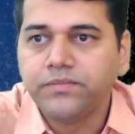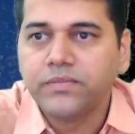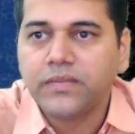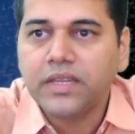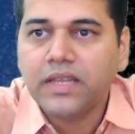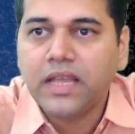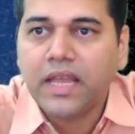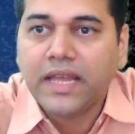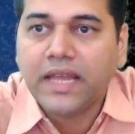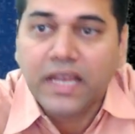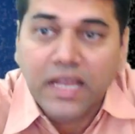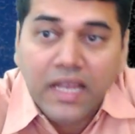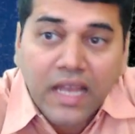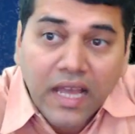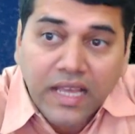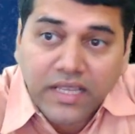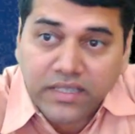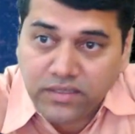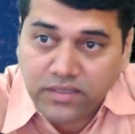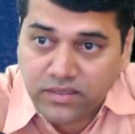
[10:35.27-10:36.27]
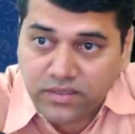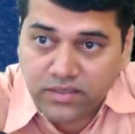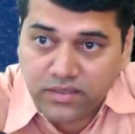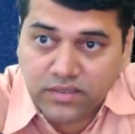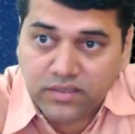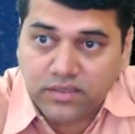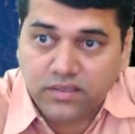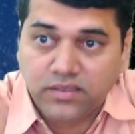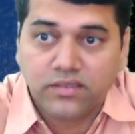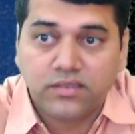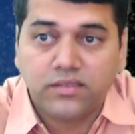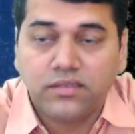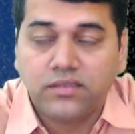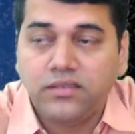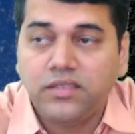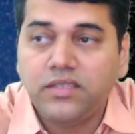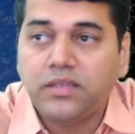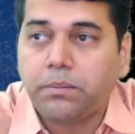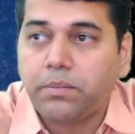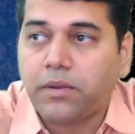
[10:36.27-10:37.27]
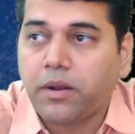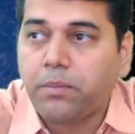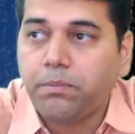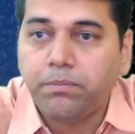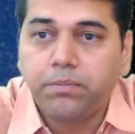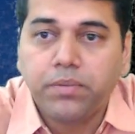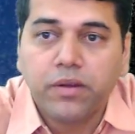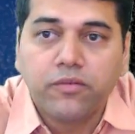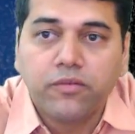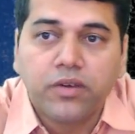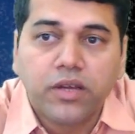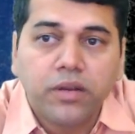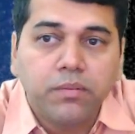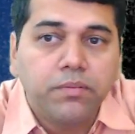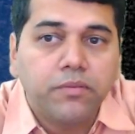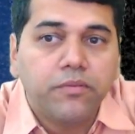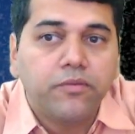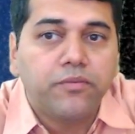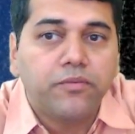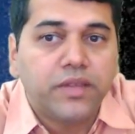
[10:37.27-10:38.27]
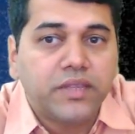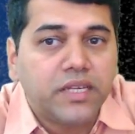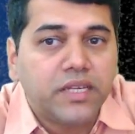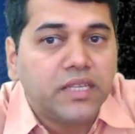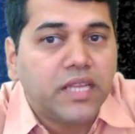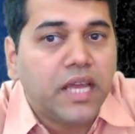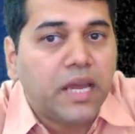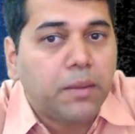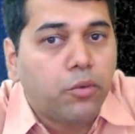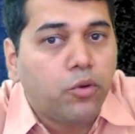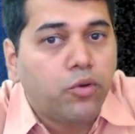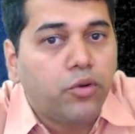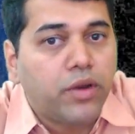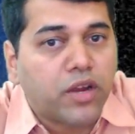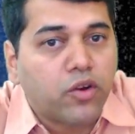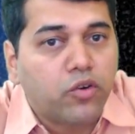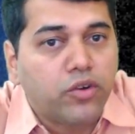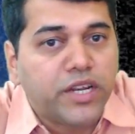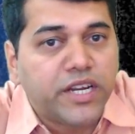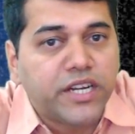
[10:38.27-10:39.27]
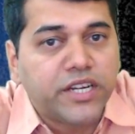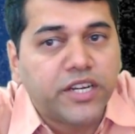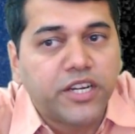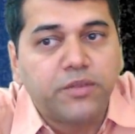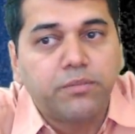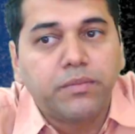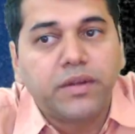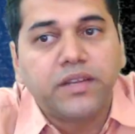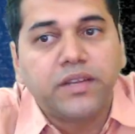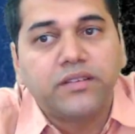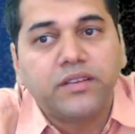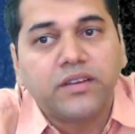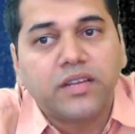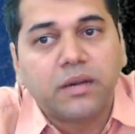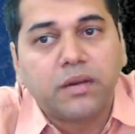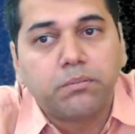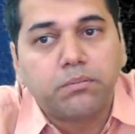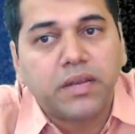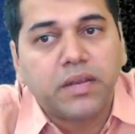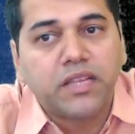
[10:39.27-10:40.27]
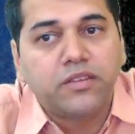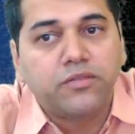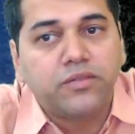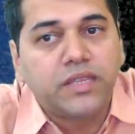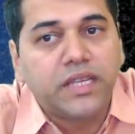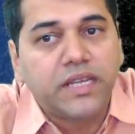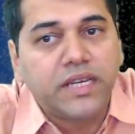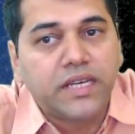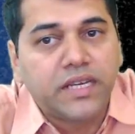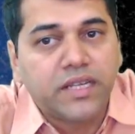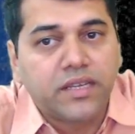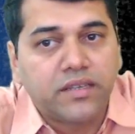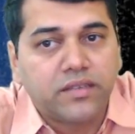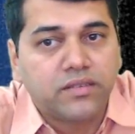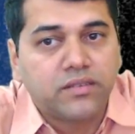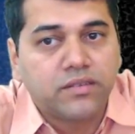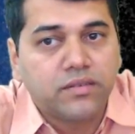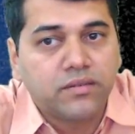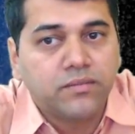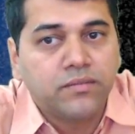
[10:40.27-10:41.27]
Analyze, see the proper work, whether the above accounting treatment is in compliance with the Ind AS.